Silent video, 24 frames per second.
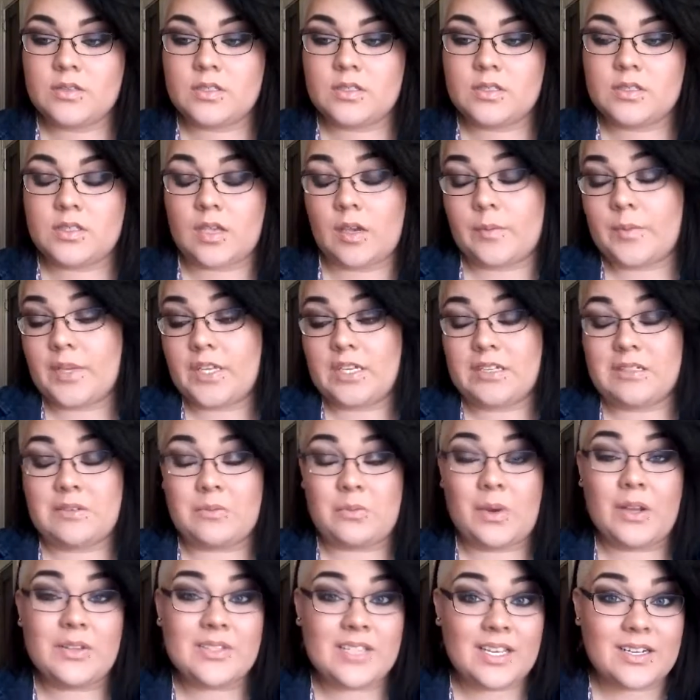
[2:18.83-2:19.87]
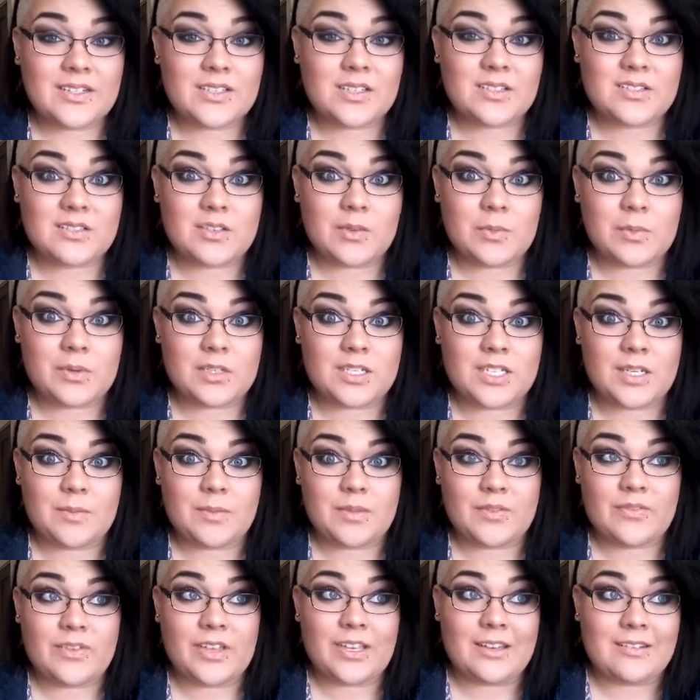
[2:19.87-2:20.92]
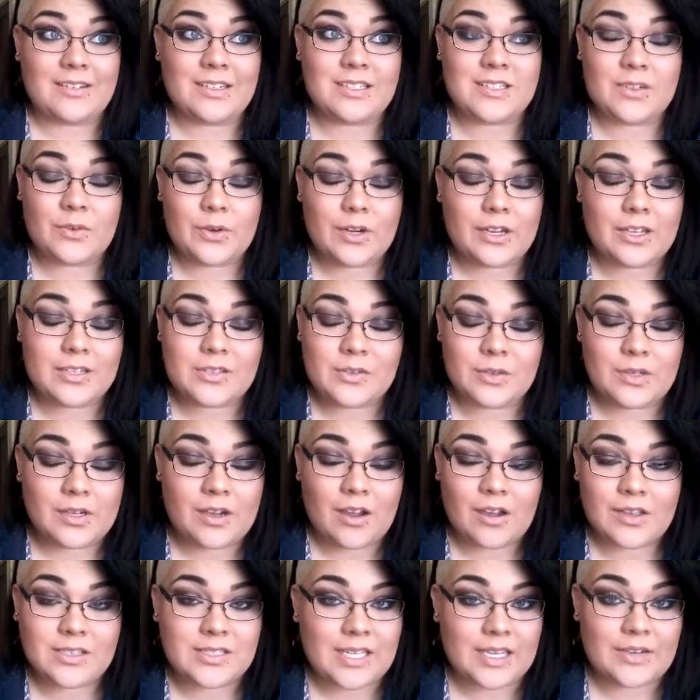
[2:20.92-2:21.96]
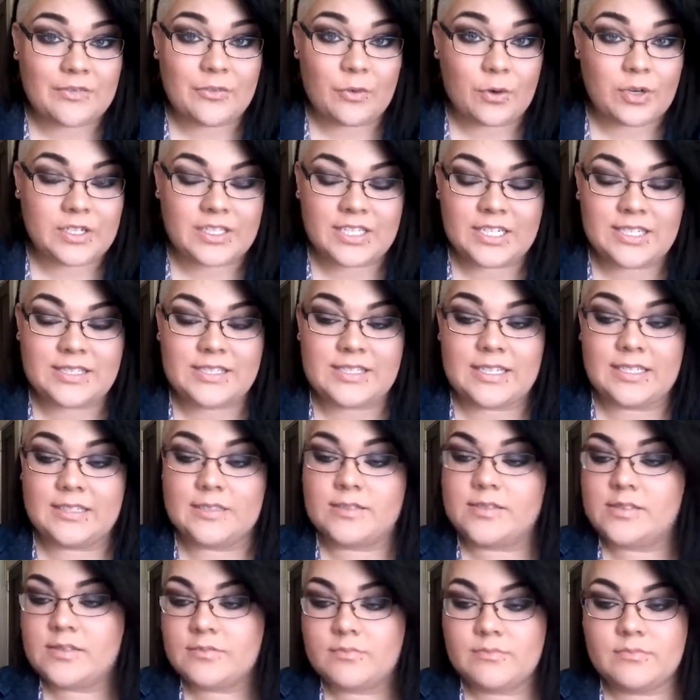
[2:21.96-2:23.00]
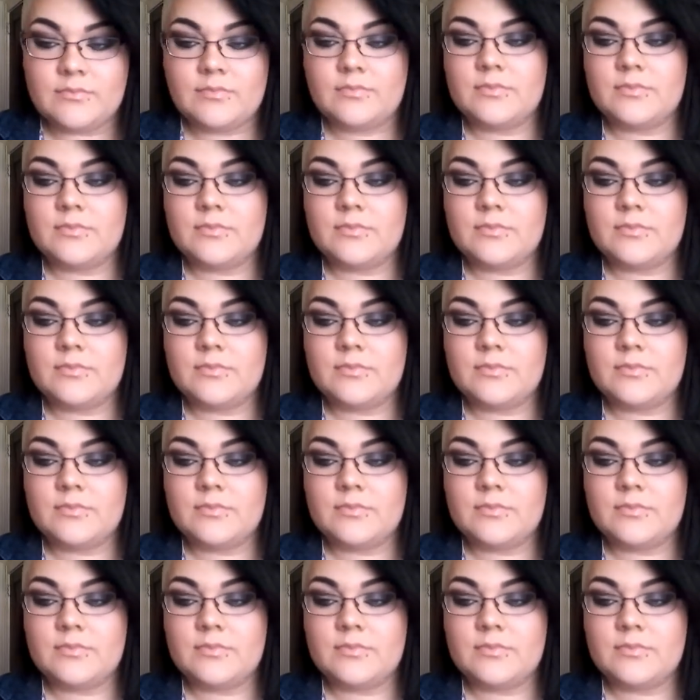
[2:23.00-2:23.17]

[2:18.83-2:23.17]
So I mean, rose hairs are super cheap to feed because crickets only cost like 14 cents.